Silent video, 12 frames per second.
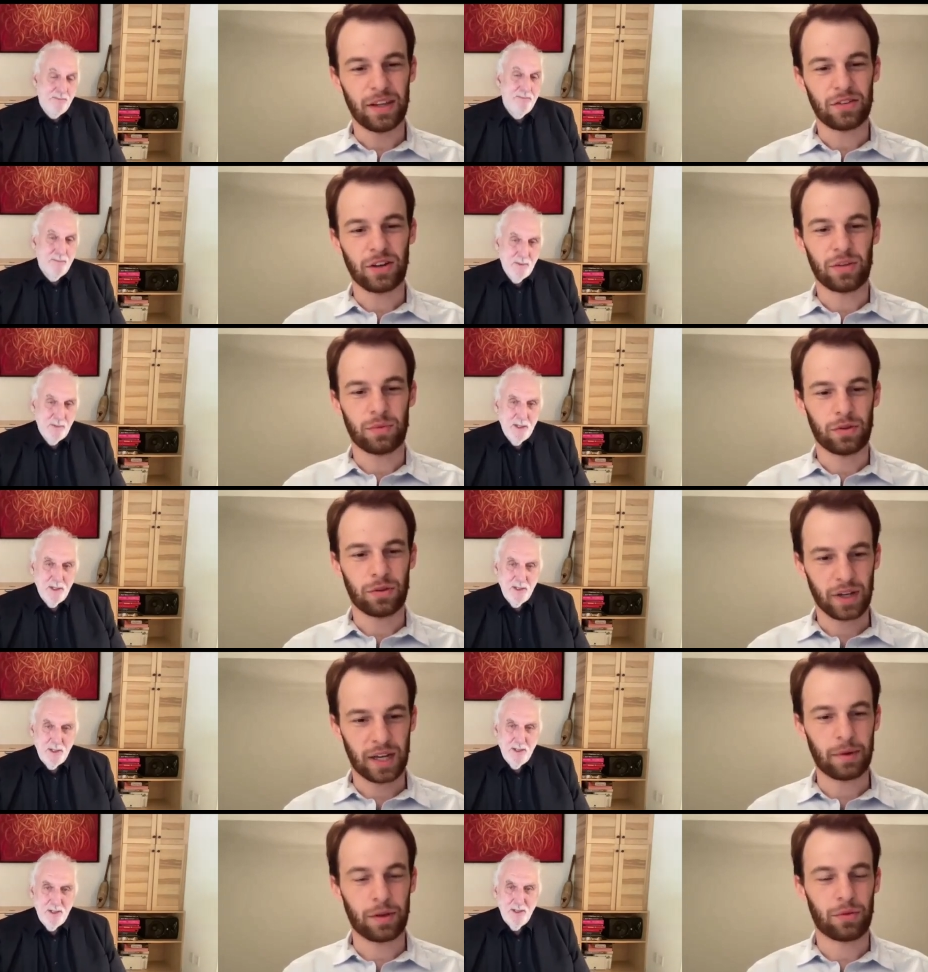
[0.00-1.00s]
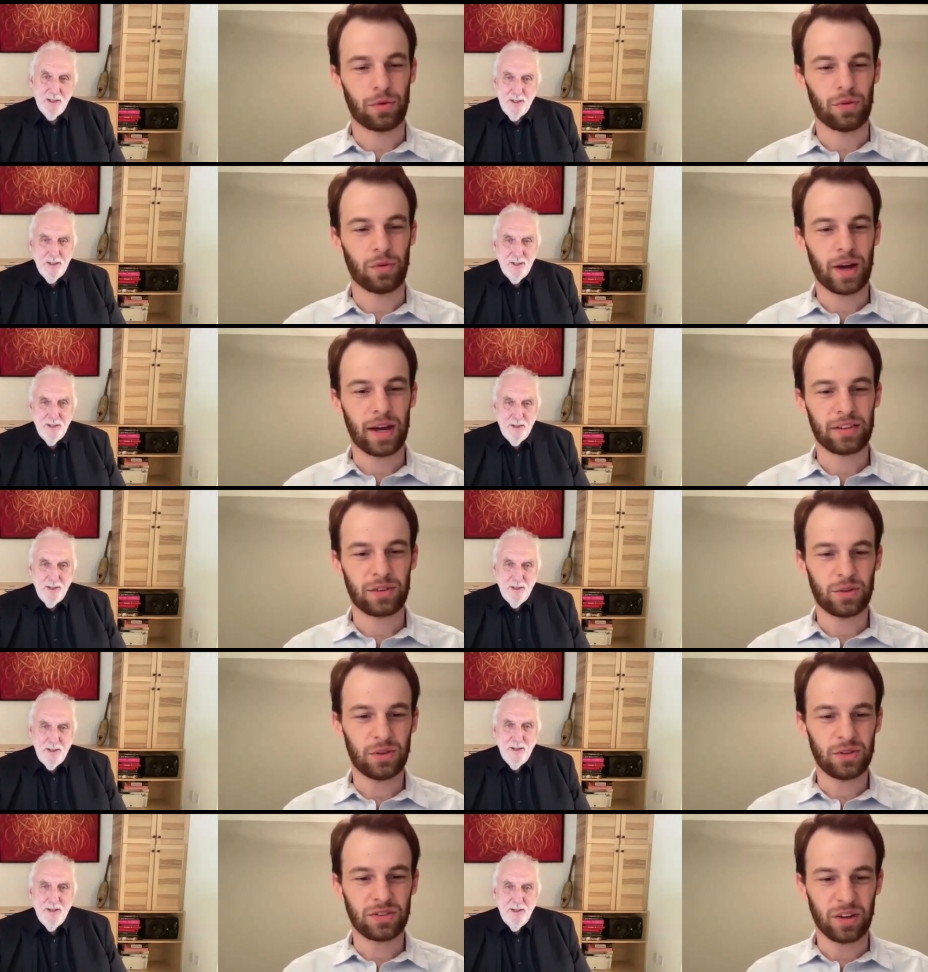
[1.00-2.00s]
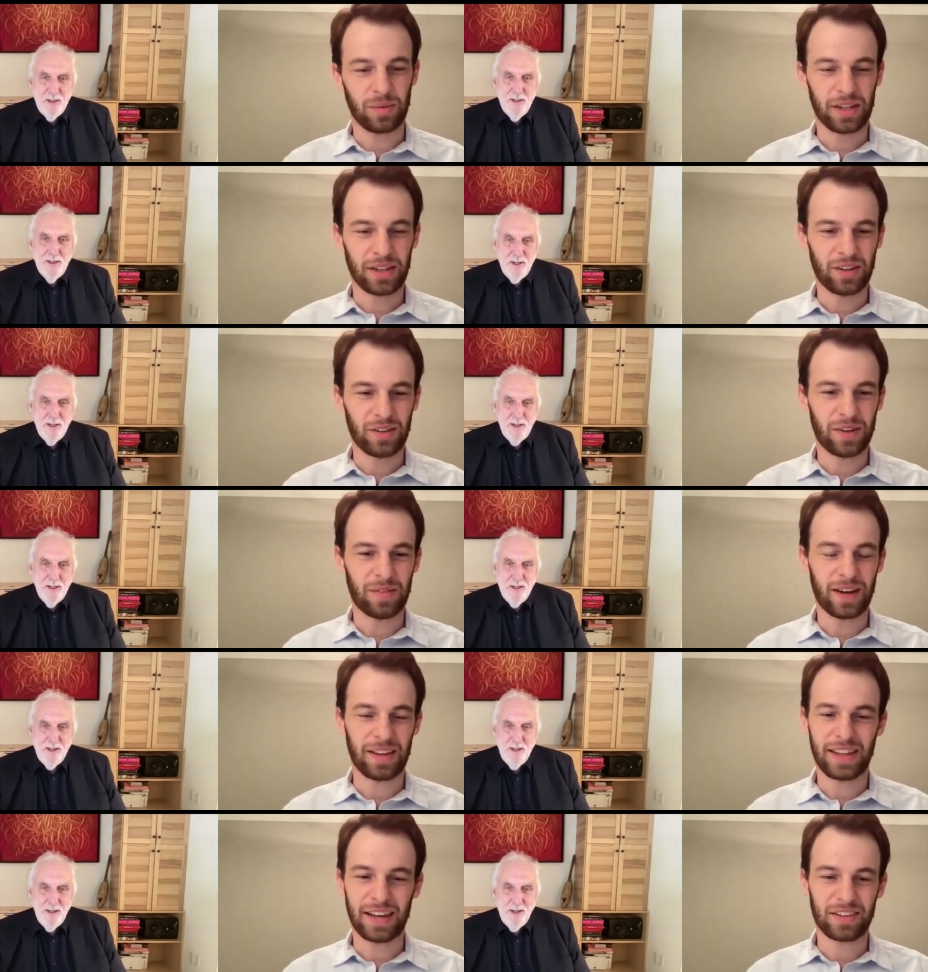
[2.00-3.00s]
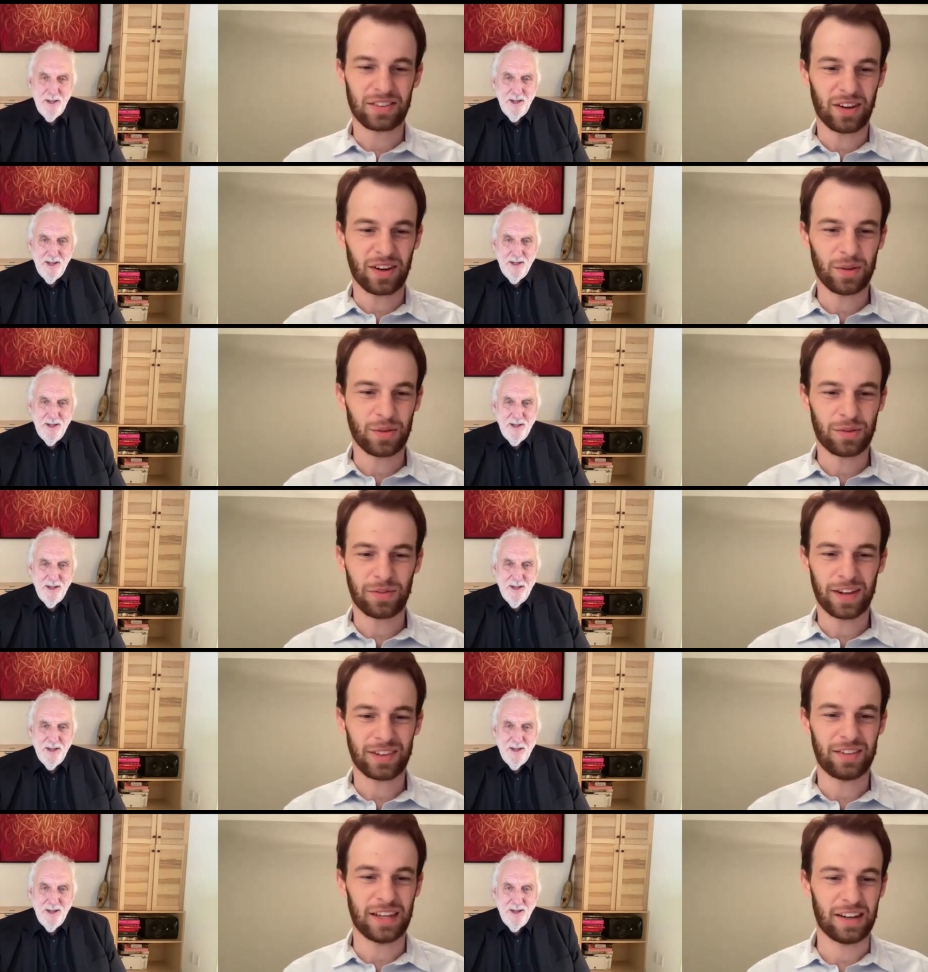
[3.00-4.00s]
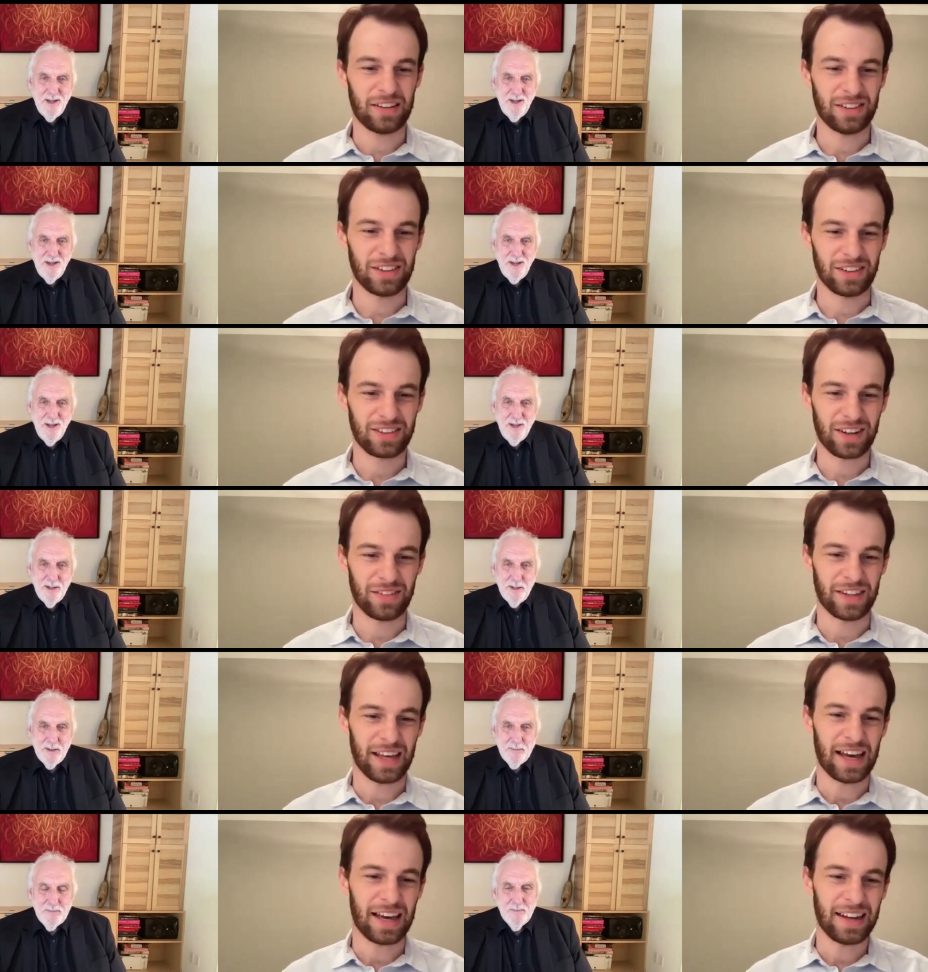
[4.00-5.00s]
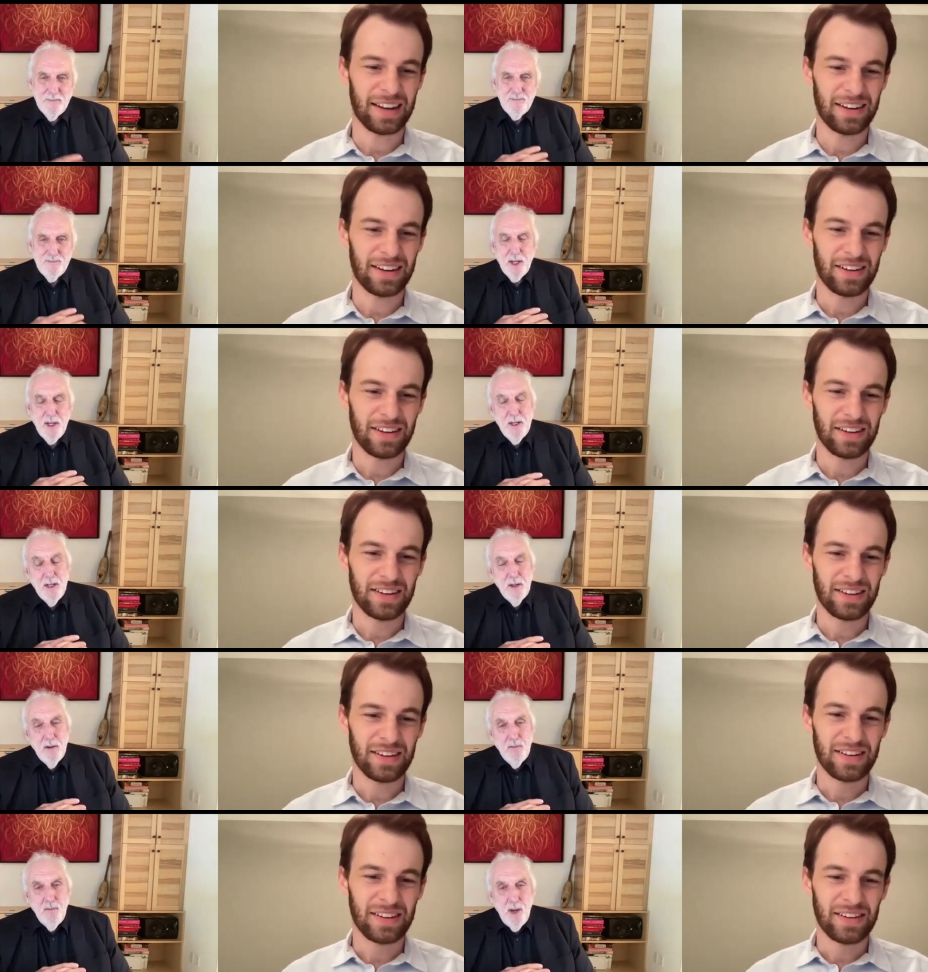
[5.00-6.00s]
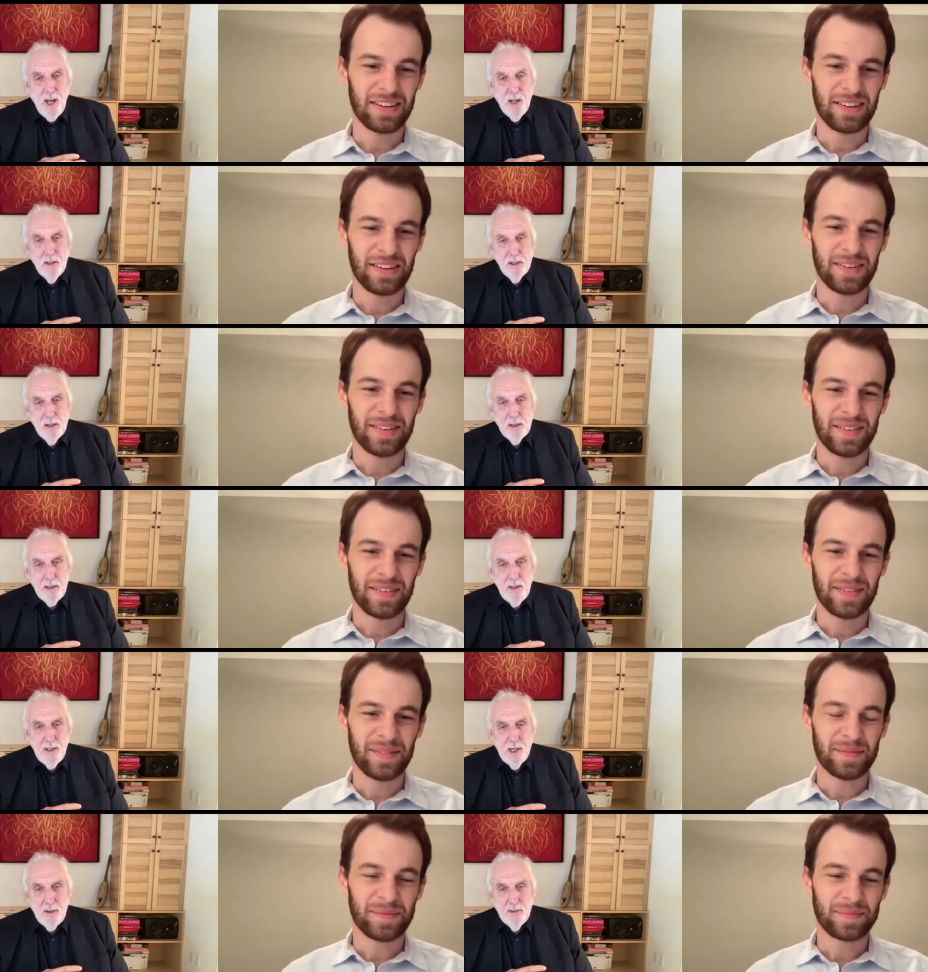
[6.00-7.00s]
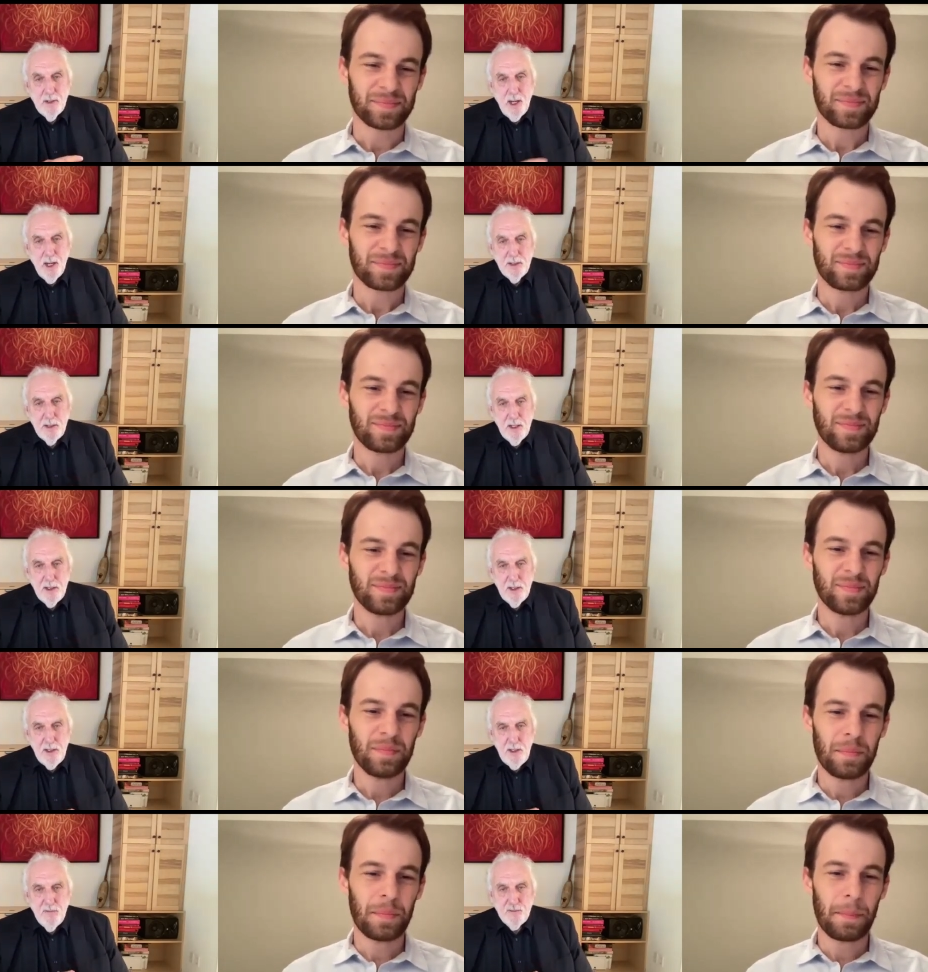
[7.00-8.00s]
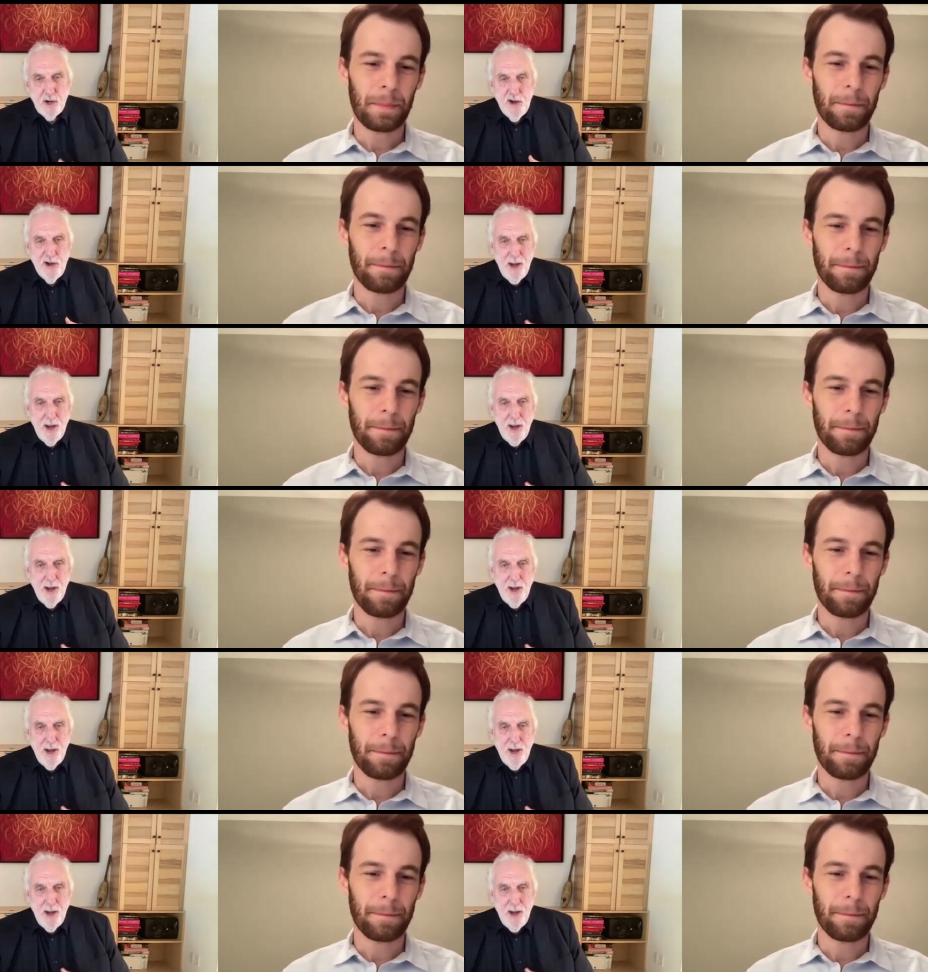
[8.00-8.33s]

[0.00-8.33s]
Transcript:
Speaker 1: and these guys were coming through the ranks. Could you tell me a little bit about that? Because I, I was fascinated to discover that.
Speaker 2: Well, you know, uh, you've grown